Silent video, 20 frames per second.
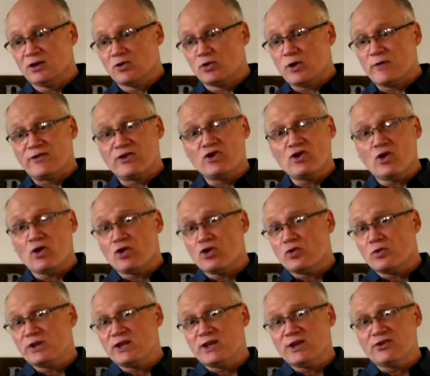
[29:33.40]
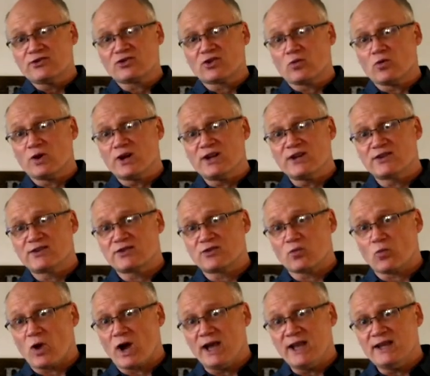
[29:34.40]
who even know who he is or what he's,
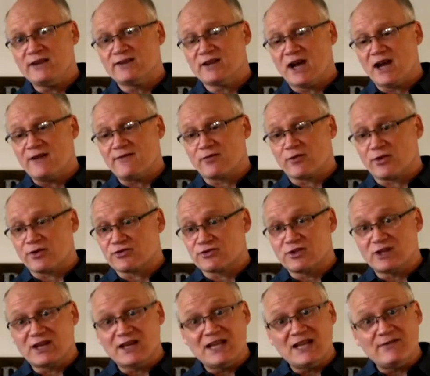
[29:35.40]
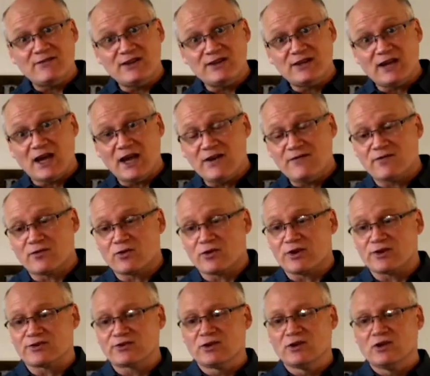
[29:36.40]
why he died for us, that he even died
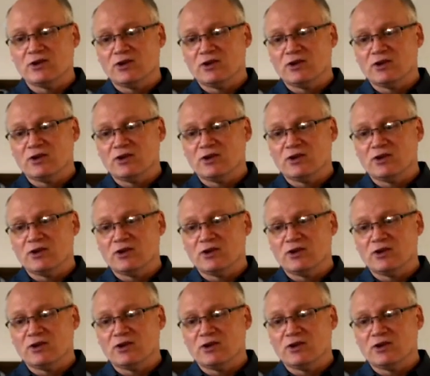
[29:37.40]
for us,